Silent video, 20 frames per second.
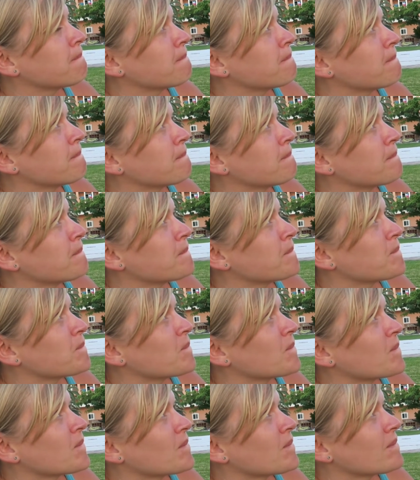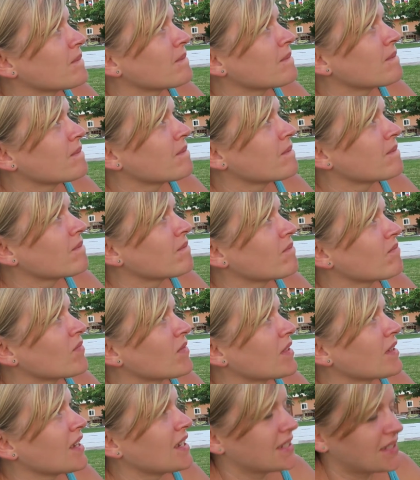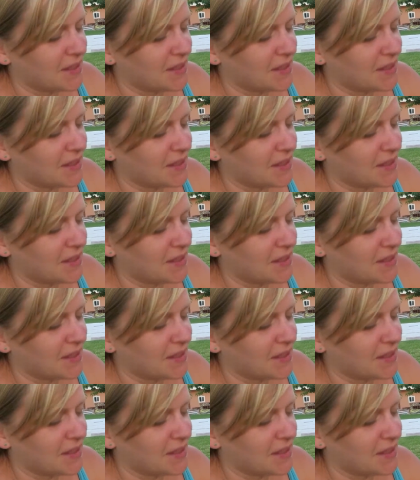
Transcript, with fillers: want a SIM card.